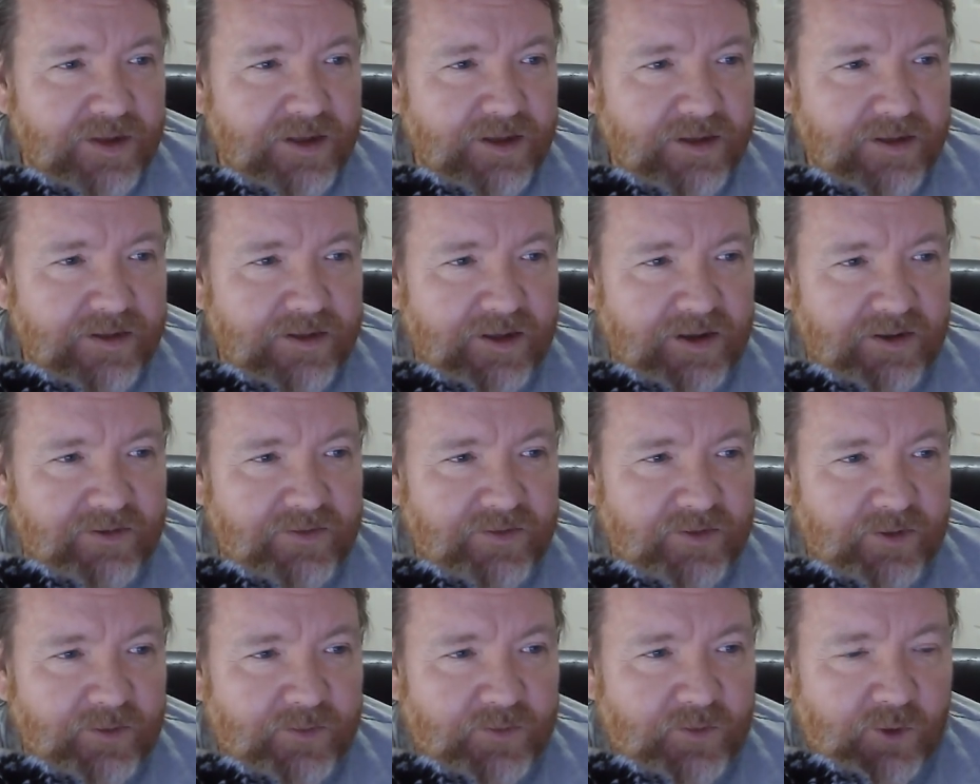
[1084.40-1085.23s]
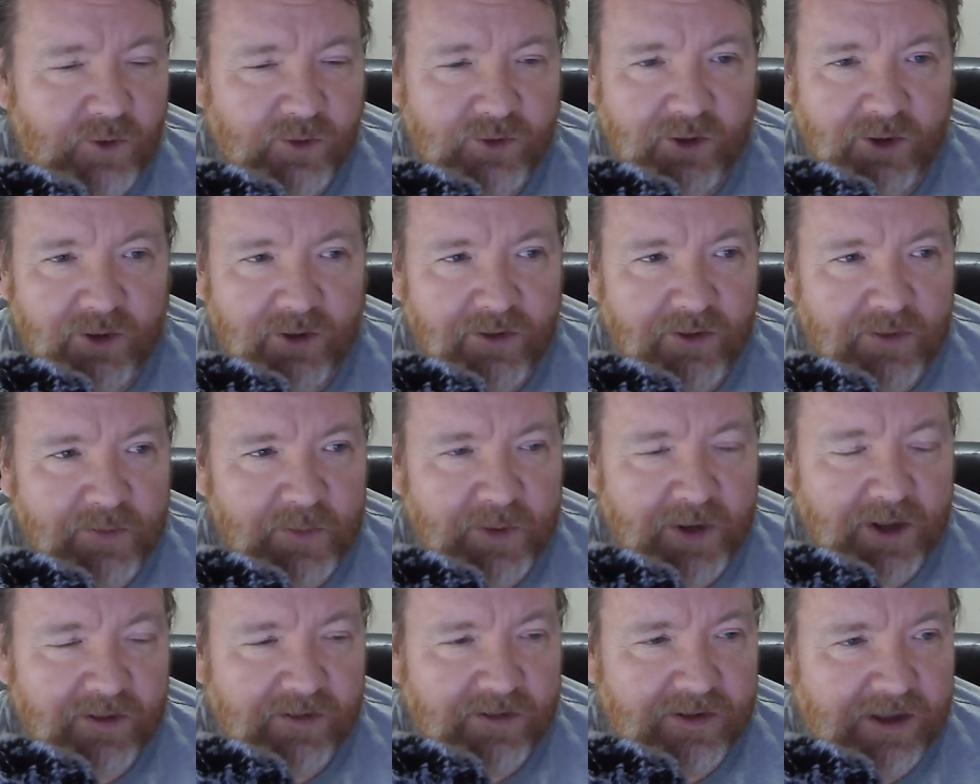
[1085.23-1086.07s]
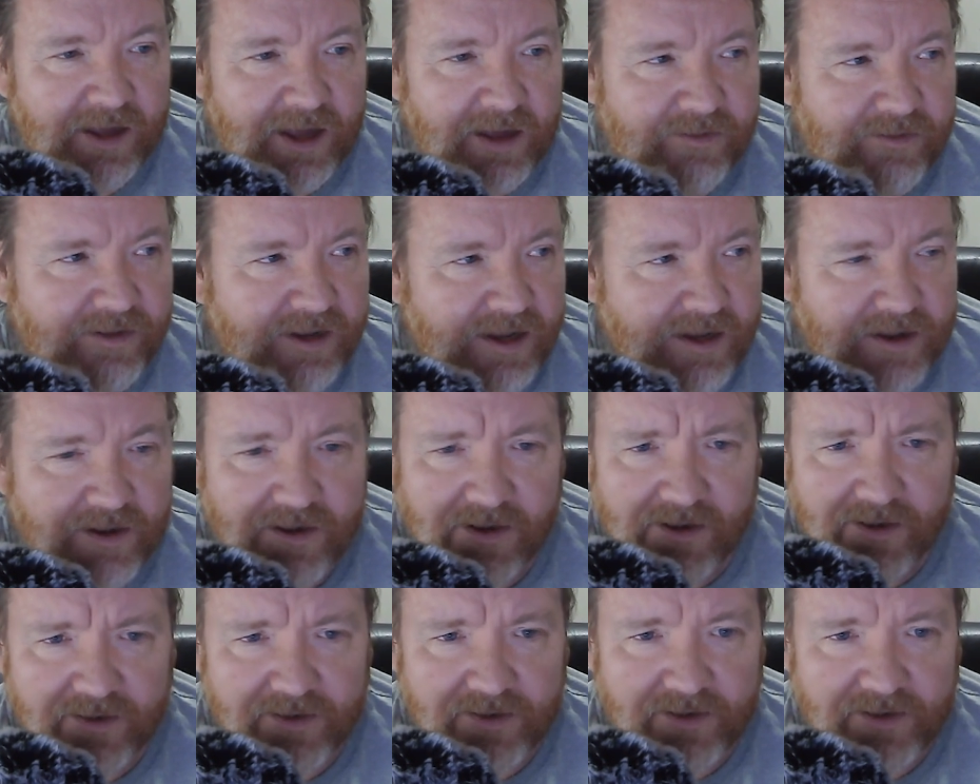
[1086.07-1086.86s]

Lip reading: So for $4 plus the SD card,